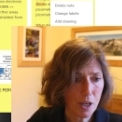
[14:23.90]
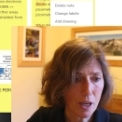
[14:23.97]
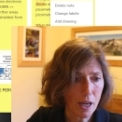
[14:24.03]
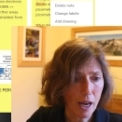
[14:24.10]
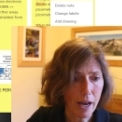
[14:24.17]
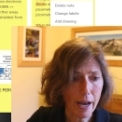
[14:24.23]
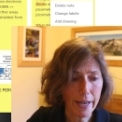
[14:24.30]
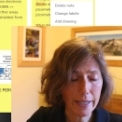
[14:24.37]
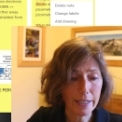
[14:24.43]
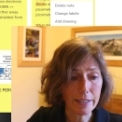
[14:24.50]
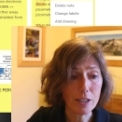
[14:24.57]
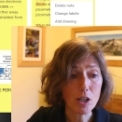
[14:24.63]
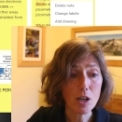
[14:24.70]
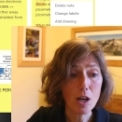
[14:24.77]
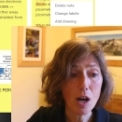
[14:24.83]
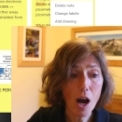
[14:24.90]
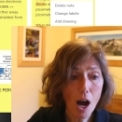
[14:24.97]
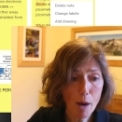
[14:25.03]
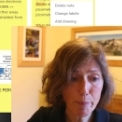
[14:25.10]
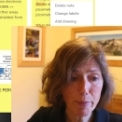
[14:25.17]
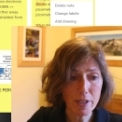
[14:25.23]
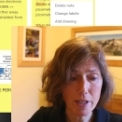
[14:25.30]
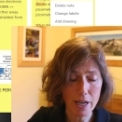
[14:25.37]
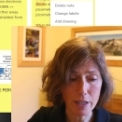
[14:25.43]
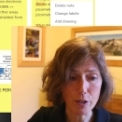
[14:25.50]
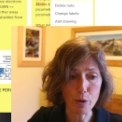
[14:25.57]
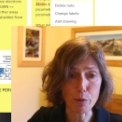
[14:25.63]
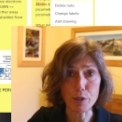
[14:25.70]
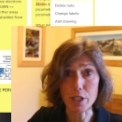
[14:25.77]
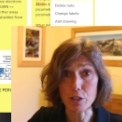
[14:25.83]
I can copy that
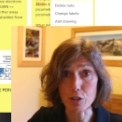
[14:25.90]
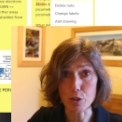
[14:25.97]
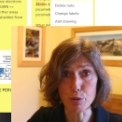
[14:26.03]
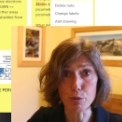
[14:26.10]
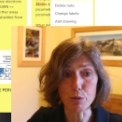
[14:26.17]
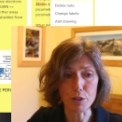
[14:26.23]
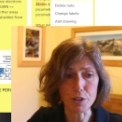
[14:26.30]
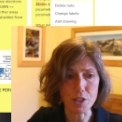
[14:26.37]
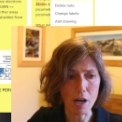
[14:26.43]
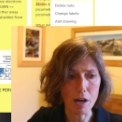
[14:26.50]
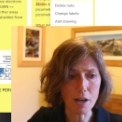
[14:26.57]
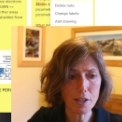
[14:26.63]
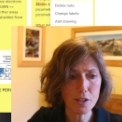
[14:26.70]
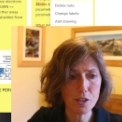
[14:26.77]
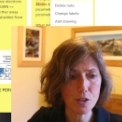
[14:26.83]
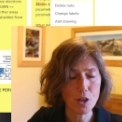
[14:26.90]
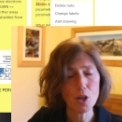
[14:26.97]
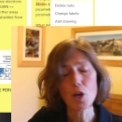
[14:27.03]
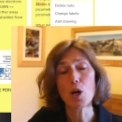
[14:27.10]
note into Google Docs,